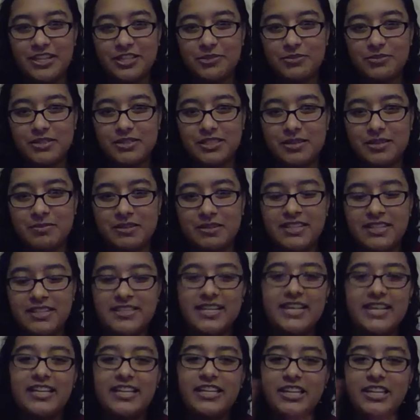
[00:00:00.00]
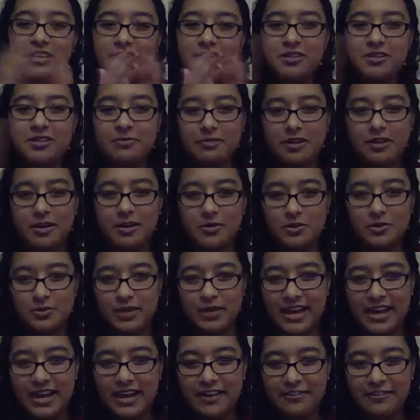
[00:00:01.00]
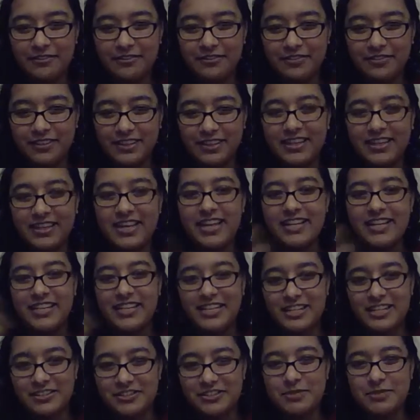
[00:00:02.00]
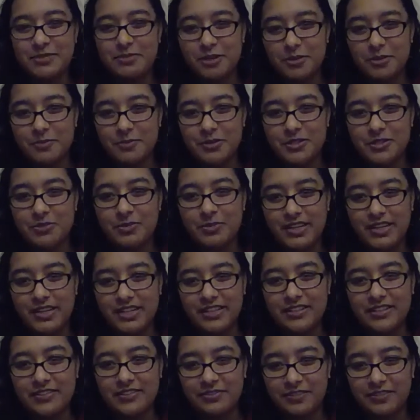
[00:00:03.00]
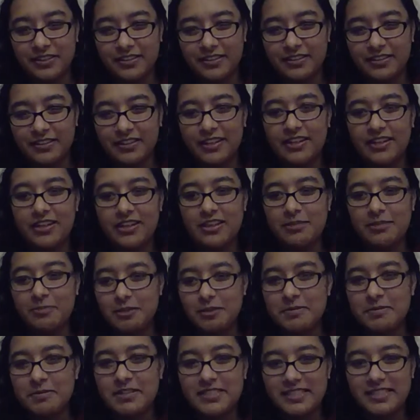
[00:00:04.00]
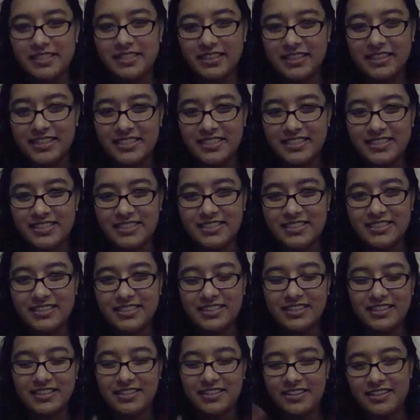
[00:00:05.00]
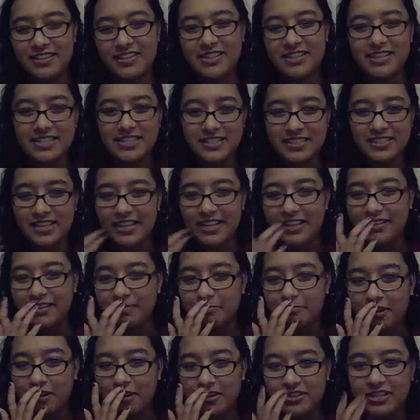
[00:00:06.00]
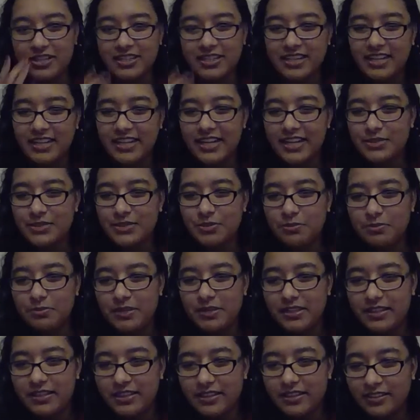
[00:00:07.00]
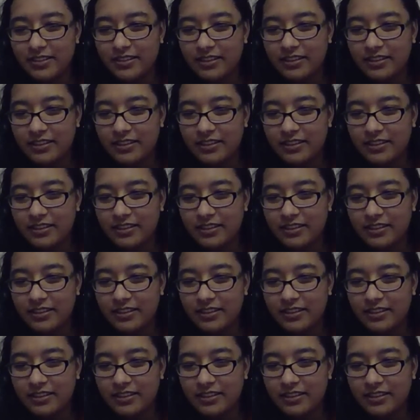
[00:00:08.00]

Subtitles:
with someone and say, here are the problems we have, and here's the purpose we need it to fill. The purpose in this like project, I guess, would be the